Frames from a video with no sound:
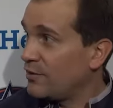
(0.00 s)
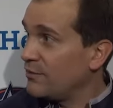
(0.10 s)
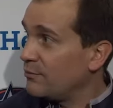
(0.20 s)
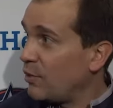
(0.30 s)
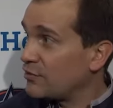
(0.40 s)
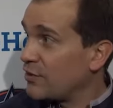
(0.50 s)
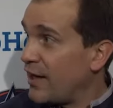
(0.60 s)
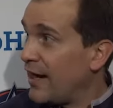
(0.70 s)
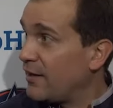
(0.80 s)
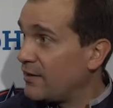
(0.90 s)
and Western
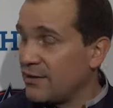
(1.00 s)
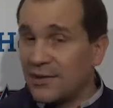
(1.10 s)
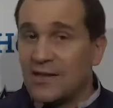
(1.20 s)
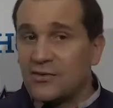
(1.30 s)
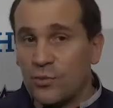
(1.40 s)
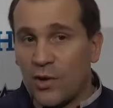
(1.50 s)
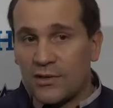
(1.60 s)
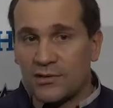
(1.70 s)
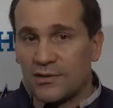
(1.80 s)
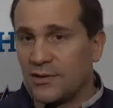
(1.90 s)
Canada at least
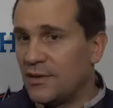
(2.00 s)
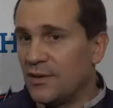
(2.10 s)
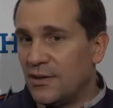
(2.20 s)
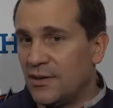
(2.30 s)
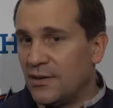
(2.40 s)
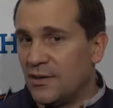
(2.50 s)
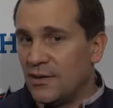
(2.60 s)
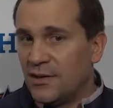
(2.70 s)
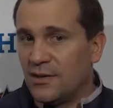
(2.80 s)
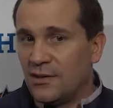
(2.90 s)
once.
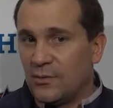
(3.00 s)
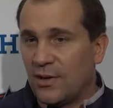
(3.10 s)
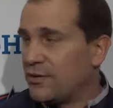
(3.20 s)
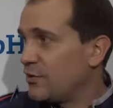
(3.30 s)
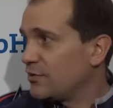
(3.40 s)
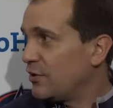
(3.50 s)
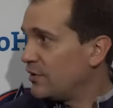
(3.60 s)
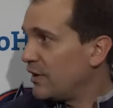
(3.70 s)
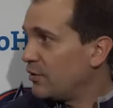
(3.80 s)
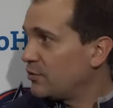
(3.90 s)
And the way it turns out,
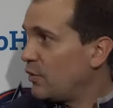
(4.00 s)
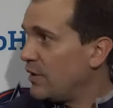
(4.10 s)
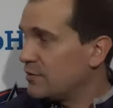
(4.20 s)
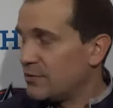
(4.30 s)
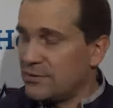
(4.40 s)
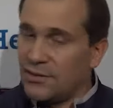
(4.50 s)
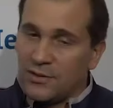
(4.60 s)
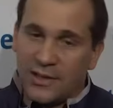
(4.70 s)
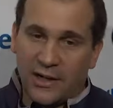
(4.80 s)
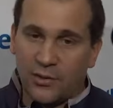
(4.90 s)
you got to go twice. And, you
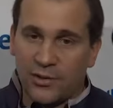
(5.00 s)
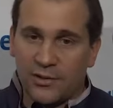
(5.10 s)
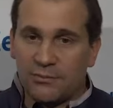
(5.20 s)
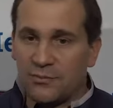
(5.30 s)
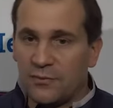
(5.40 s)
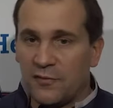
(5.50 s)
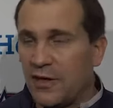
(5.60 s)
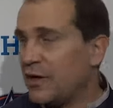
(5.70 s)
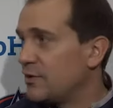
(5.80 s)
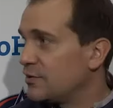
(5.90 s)
know, you got to go to
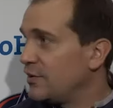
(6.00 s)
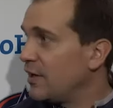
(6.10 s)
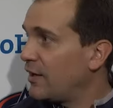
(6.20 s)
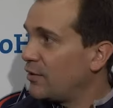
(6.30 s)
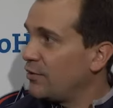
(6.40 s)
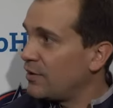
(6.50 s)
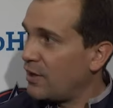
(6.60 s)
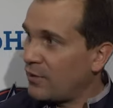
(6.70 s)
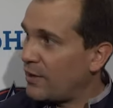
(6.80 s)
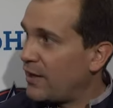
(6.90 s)
Phoenix, and you got to go to
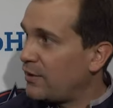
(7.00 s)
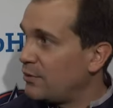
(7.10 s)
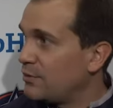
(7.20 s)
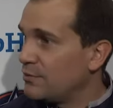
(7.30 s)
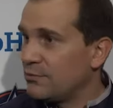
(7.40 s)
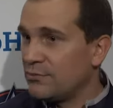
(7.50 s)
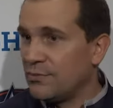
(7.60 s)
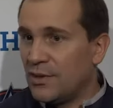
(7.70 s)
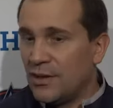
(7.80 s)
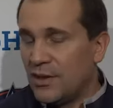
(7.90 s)
Colorado.
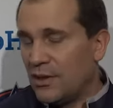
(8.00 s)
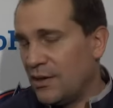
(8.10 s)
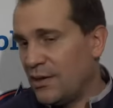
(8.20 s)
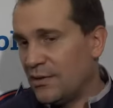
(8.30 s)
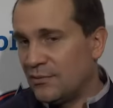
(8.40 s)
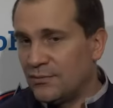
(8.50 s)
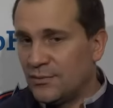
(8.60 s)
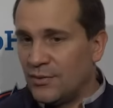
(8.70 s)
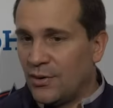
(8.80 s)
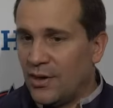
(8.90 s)
And,
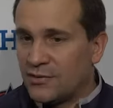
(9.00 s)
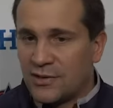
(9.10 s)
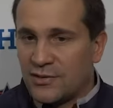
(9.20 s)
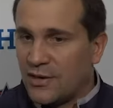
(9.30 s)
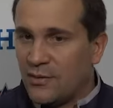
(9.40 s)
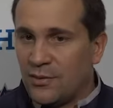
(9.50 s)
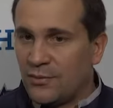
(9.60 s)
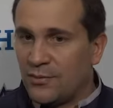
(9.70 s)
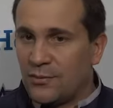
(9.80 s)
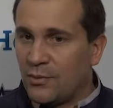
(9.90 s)
you know, as I said, though,
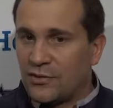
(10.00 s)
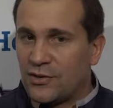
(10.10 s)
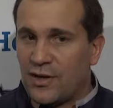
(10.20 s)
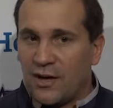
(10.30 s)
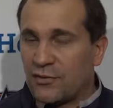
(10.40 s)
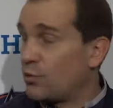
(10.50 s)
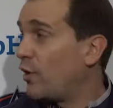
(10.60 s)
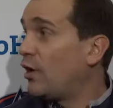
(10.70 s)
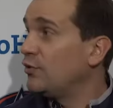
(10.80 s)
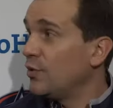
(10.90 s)
Western Conference,
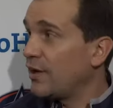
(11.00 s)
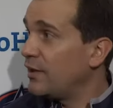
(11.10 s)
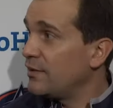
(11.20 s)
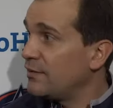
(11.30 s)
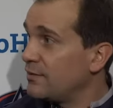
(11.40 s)
we're all doing it.